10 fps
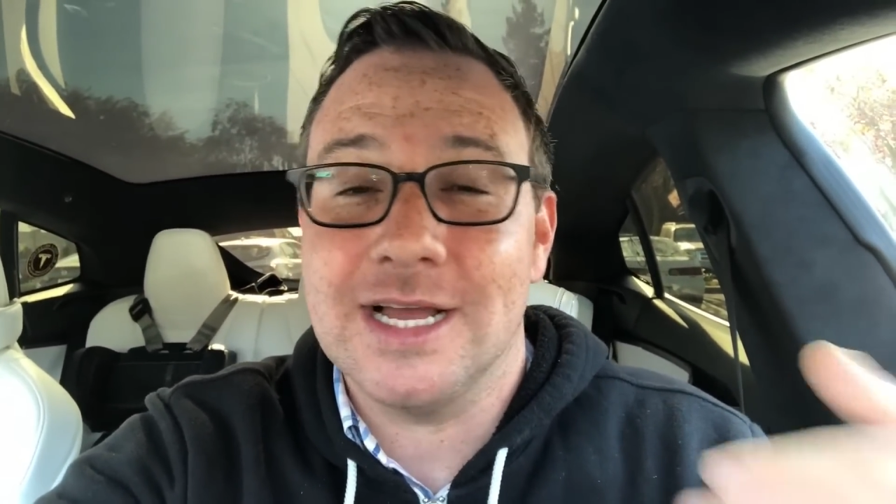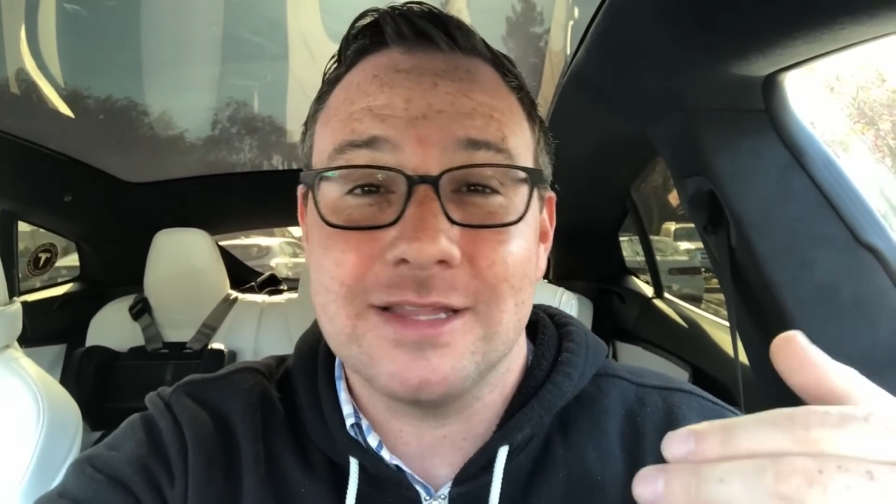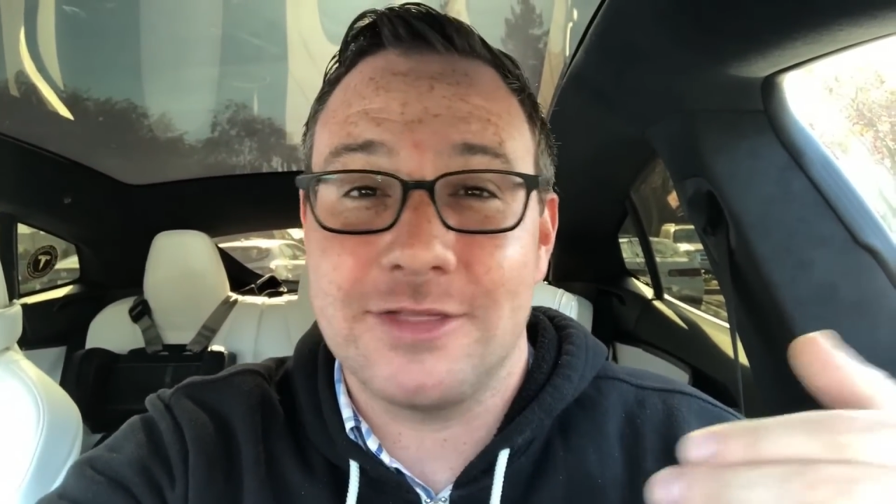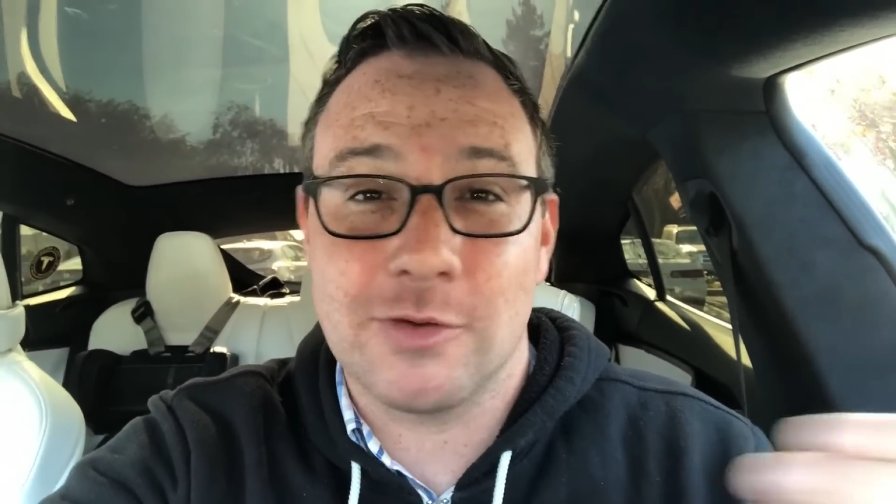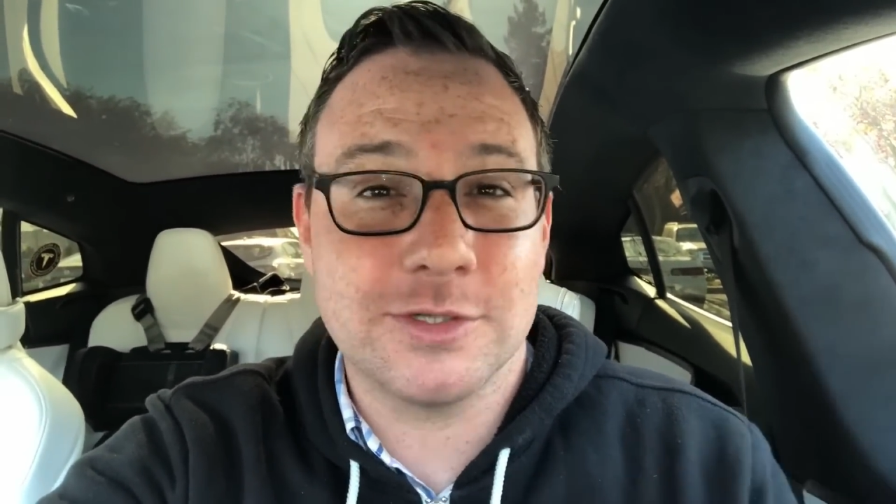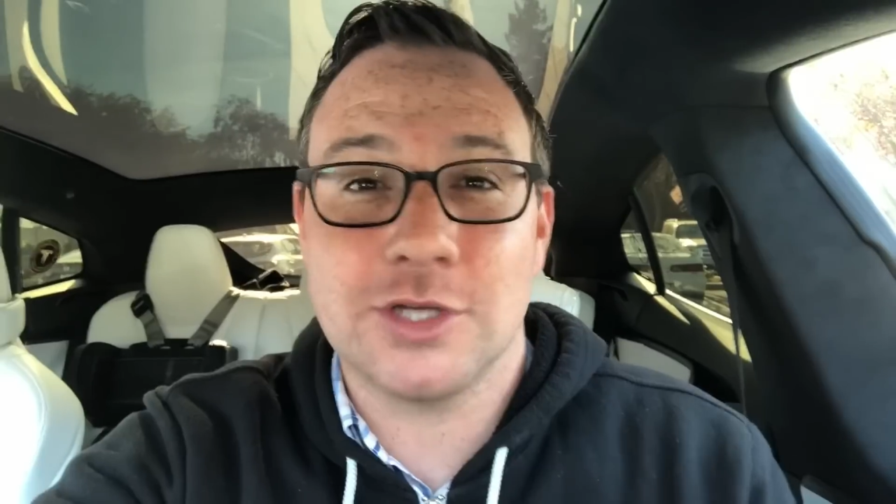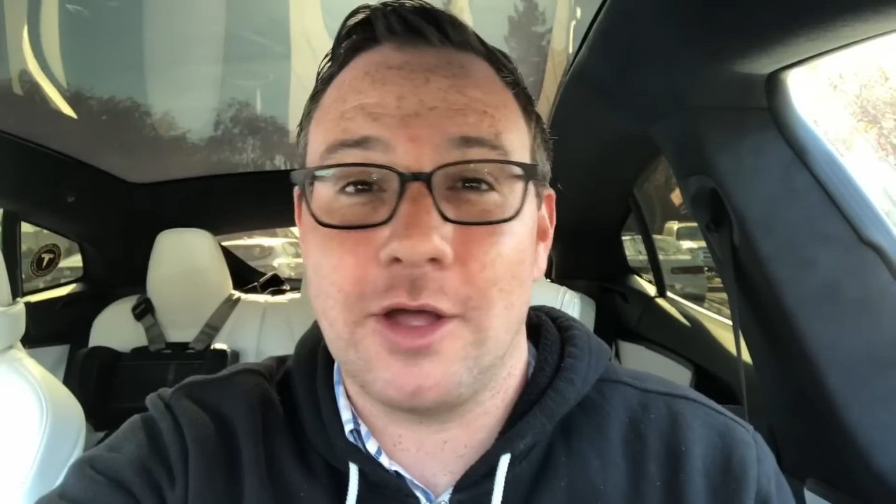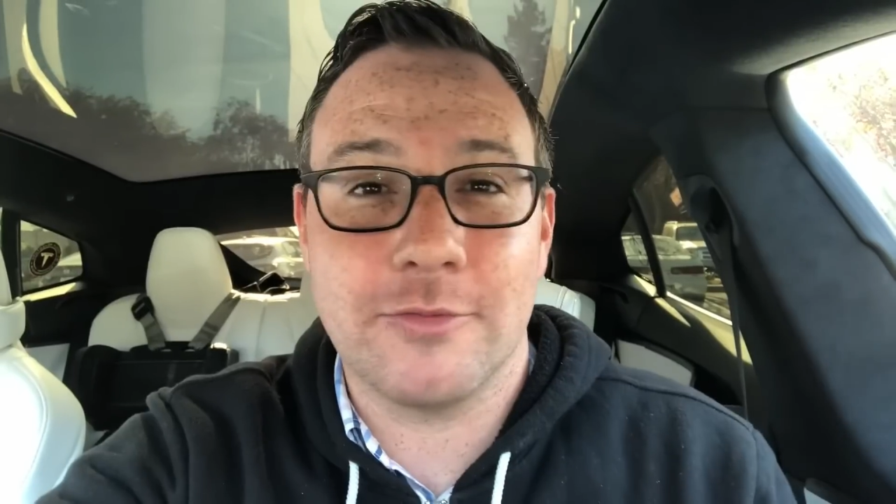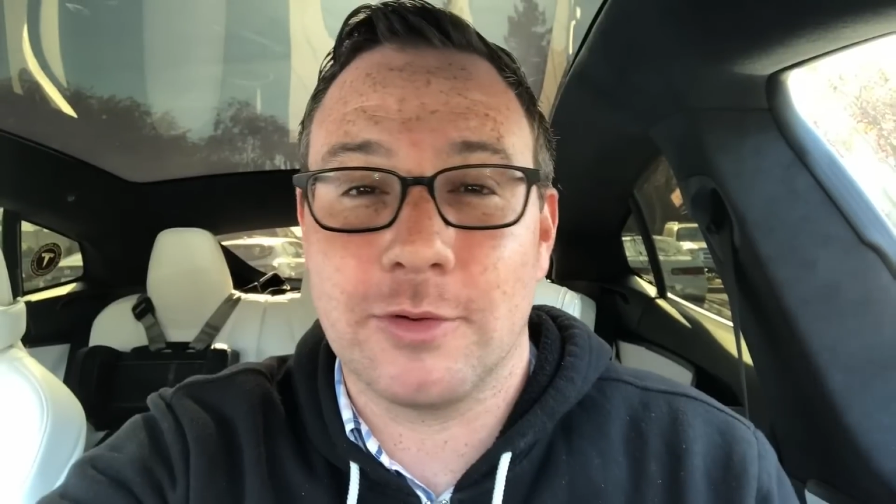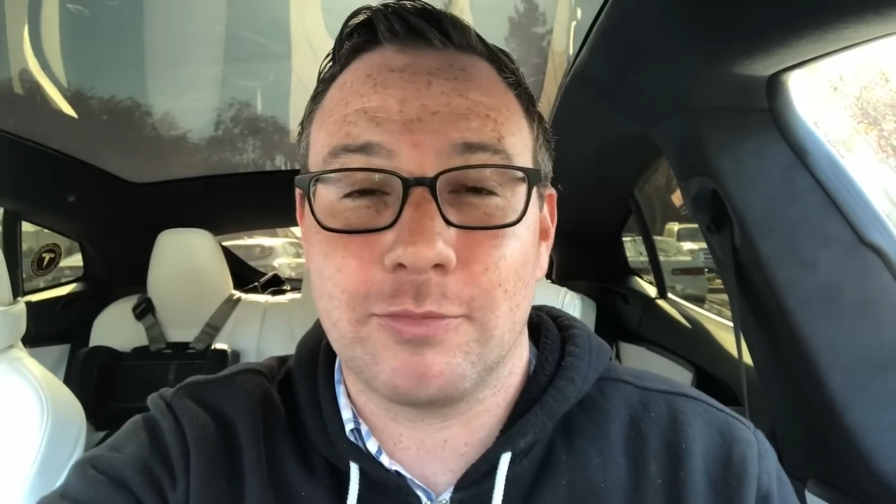that they'll
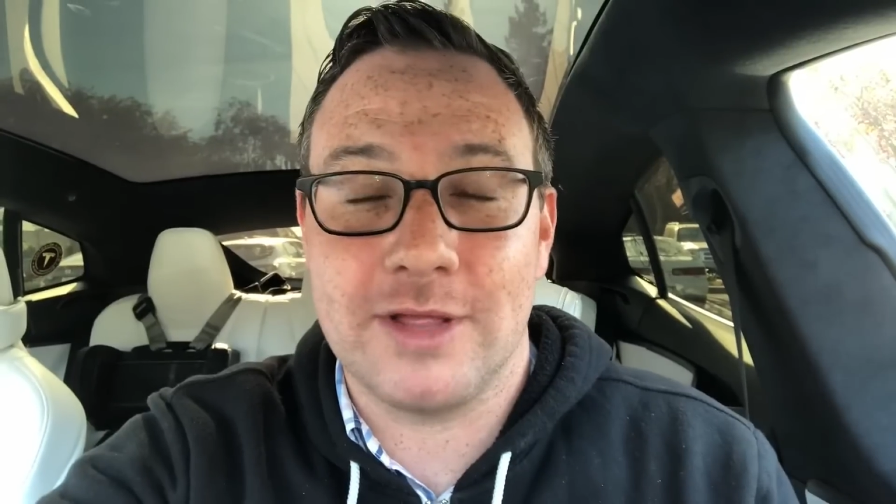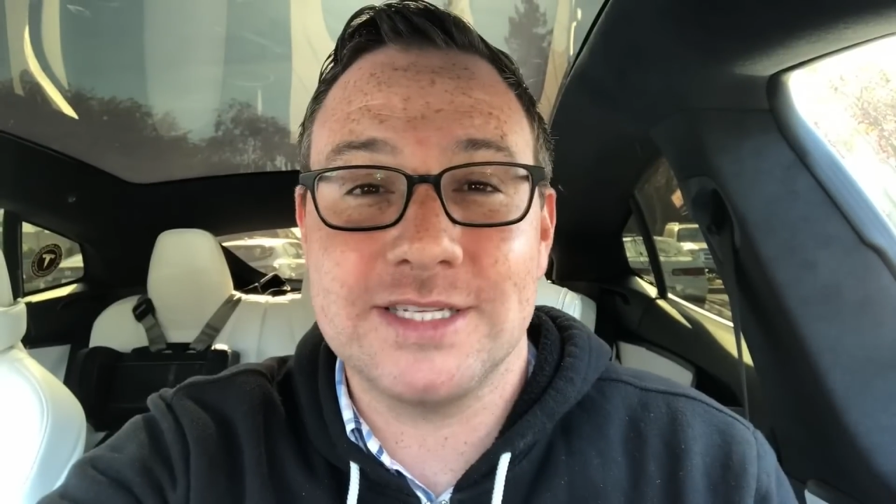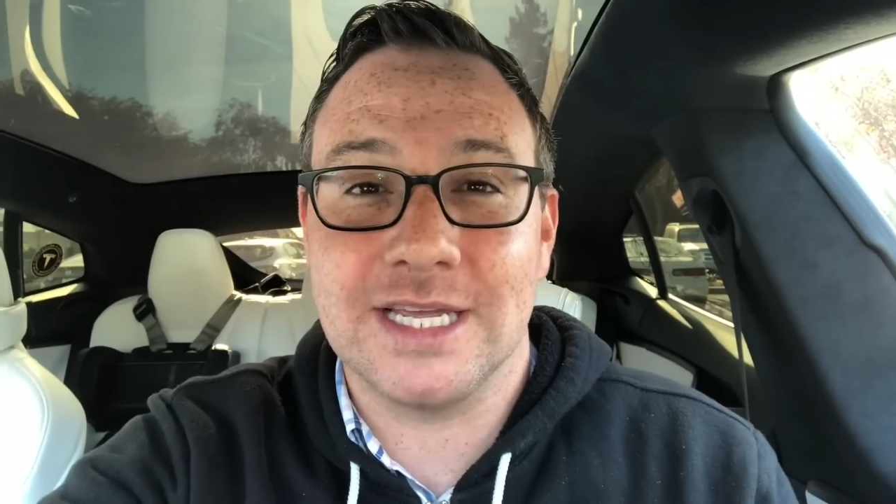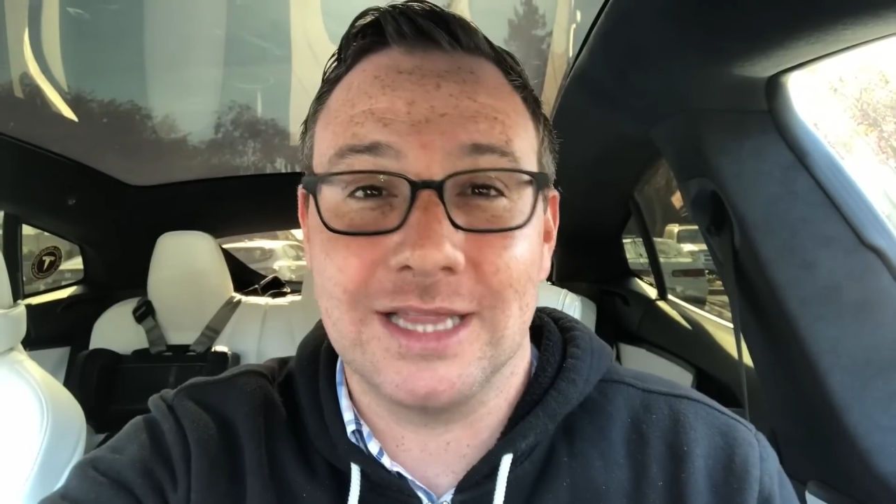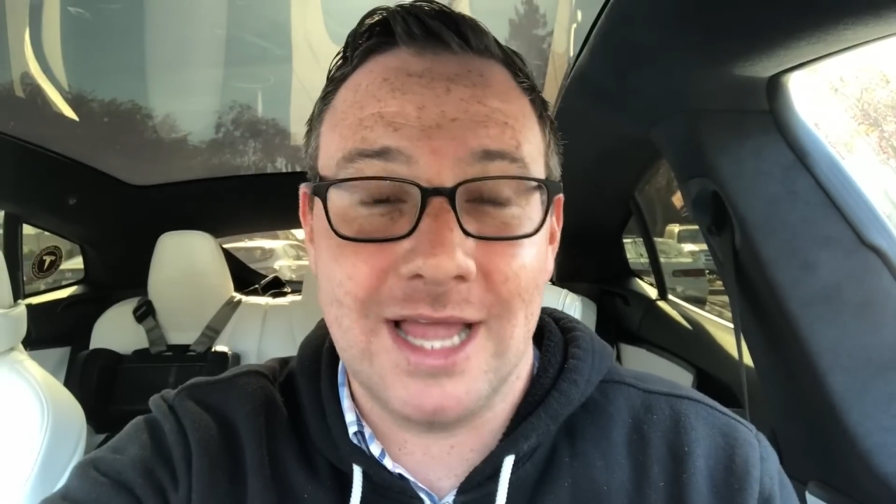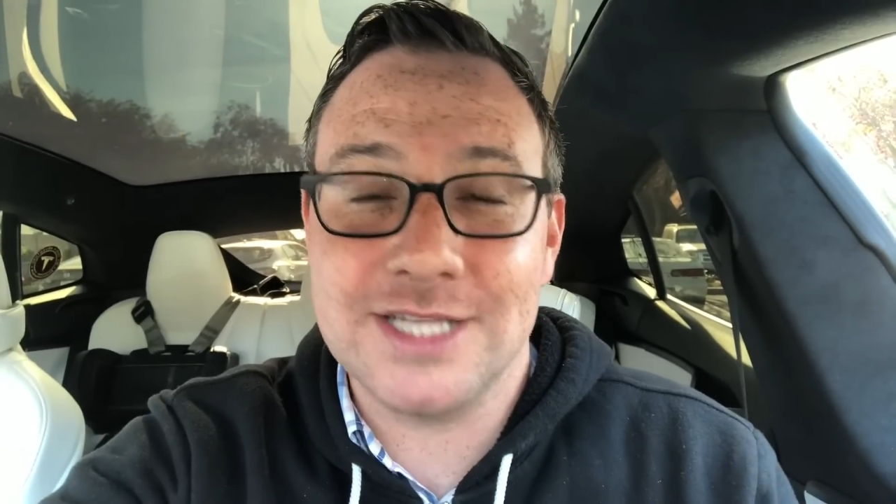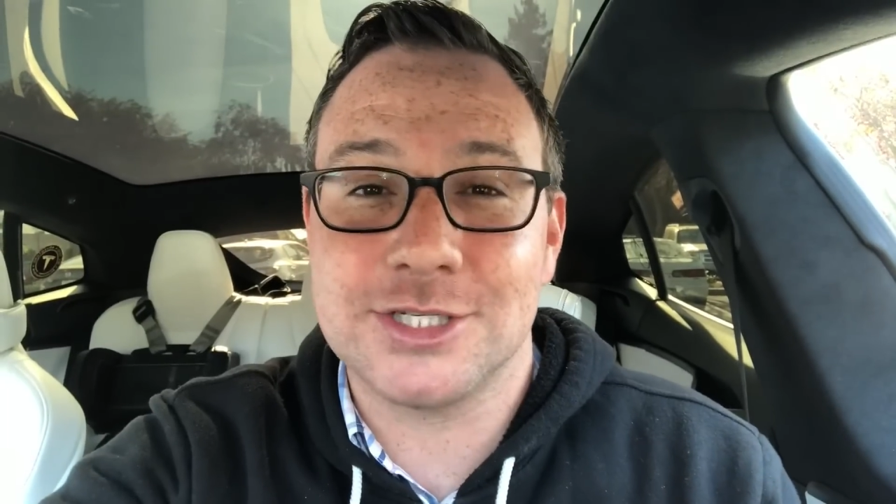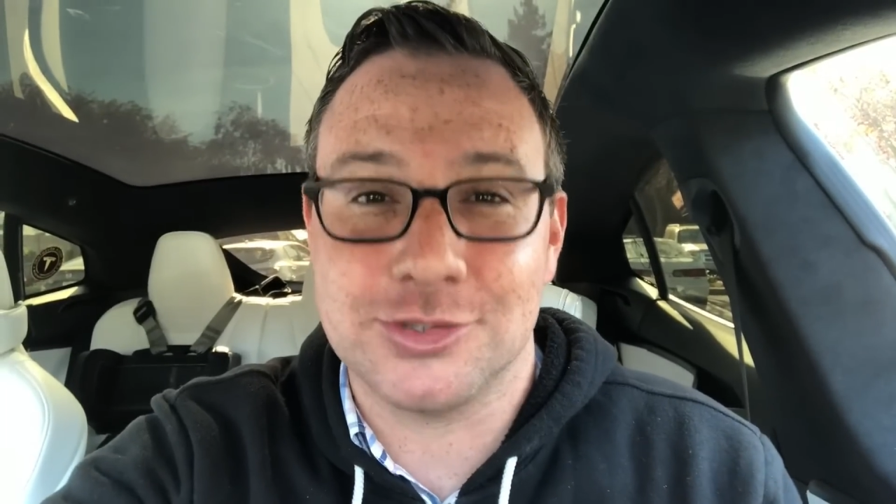result in replacing less